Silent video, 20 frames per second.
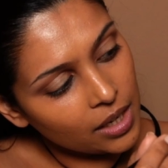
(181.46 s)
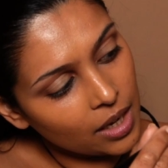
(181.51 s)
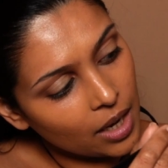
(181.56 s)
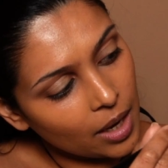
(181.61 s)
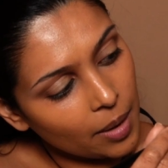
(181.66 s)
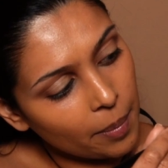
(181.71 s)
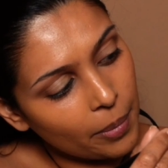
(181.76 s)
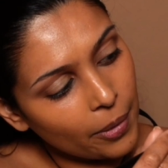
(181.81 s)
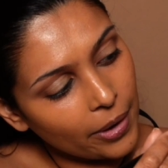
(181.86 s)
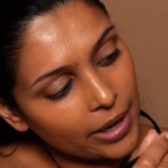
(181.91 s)

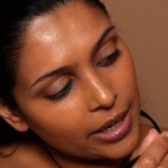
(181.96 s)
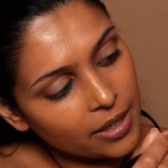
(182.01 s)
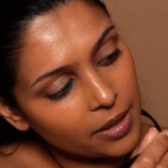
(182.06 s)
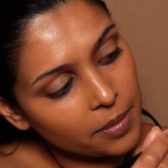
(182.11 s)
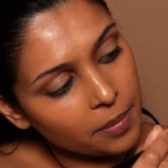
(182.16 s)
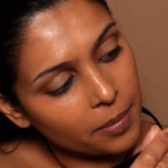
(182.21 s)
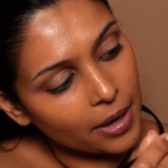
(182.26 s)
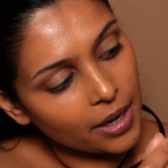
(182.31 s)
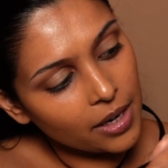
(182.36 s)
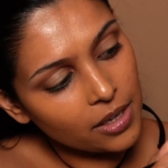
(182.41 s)
a
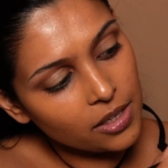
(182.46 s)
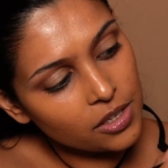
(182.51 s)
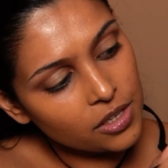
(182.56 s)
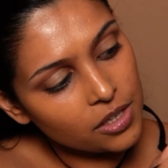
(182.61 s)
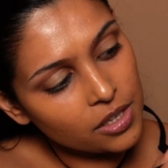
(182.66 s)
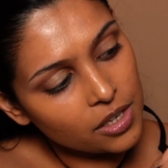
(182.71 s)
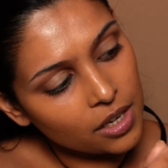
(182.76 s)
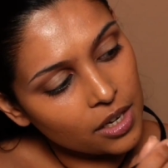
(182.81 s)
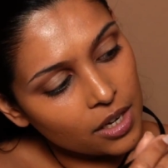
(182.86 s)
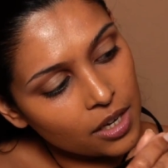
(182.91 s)
pointed
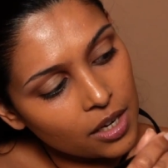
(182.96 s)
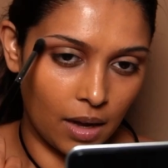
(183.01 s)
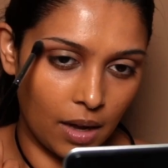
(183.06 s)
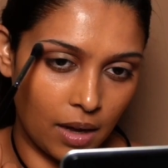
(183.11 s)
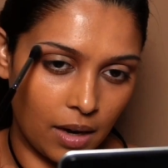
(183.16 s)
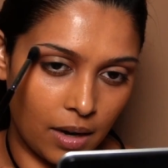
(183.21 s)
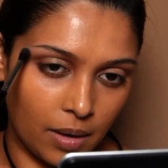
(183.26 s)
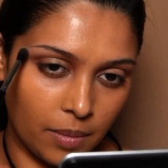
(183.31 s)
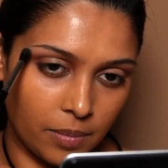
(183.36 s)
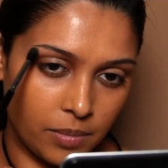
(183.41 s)
brush.
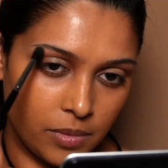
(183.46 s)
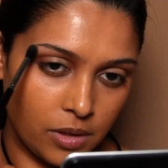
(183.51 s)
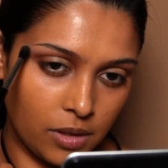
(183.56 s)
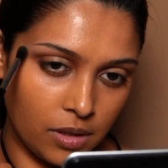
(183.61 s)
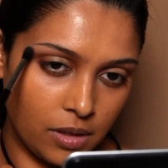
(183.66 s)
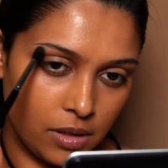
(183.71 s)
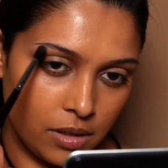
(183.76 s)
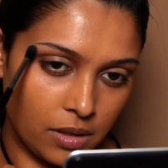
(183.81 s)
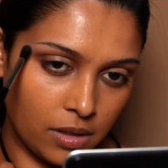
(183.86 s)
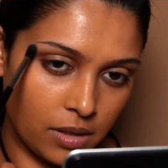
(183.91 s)
And I'm
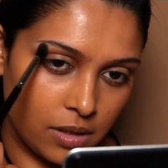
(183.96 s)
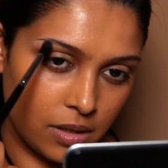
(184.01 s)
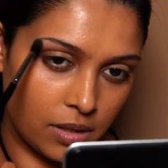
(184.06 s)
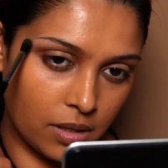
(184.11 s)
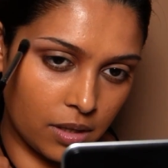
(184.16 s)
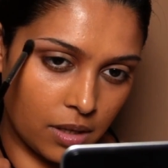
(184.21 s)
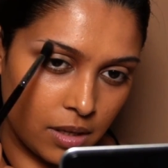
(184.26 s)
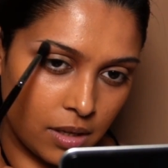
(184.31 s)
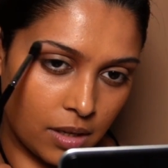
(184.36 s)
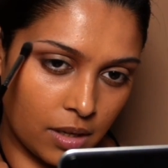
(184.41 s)
just
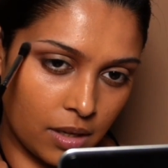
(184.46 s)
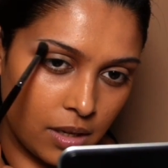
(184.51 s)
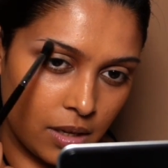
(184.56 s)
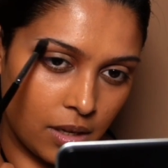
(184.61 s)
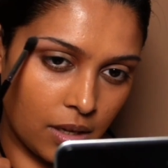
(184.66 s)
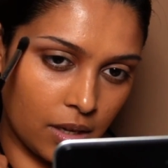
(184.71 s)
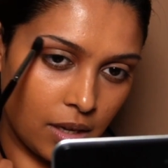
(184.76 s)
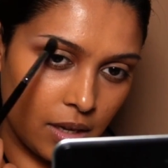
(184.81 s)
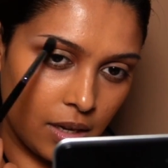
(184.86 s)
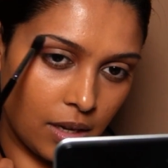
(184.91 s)

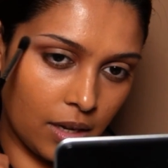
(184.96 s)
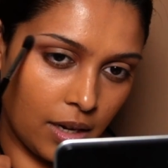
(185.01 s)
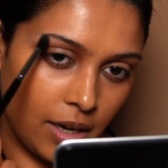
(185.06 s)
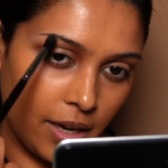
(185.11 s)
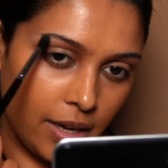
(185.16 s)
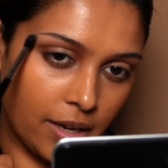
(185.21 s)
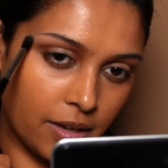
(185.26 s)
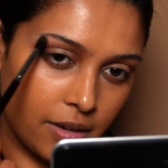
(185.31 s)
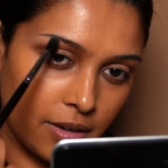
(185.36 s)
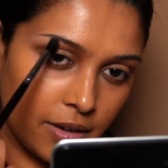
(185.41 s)

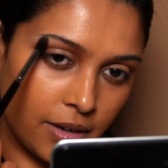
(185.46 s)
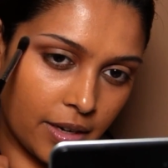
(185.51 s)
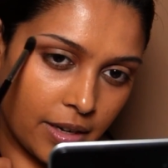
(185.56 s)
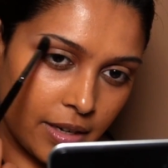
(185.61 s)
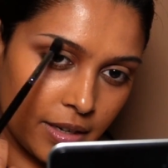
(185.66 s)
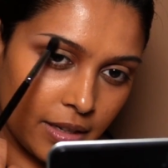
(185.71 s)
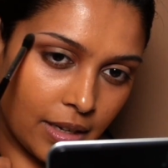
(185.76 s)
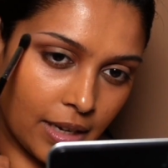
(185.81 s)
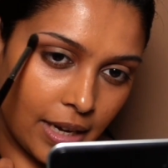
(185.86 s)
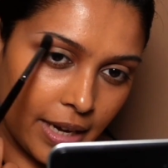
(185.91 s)
layering
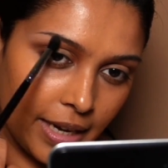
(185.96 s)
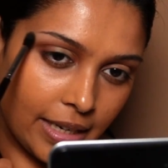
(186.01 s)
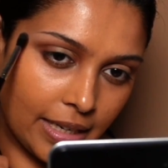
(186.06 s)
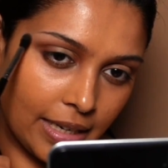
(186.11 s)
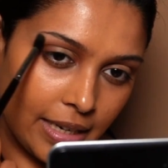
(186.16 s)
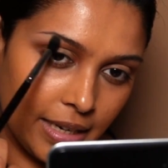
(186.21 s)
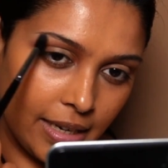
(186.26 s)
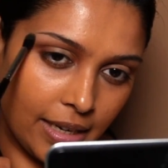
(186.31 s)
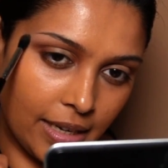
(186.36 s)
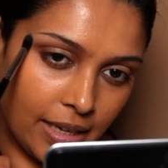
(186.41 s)
it
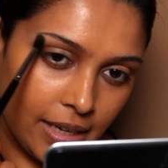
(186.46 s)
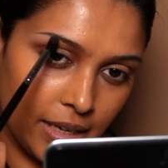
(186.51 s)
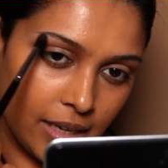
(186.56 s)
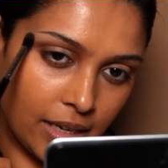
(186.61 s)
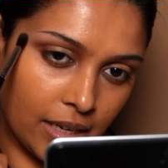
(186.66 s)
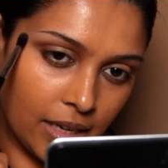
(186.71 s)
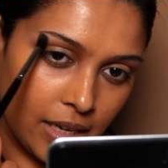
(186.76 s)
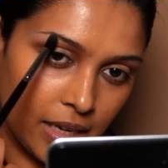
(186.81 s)
lightly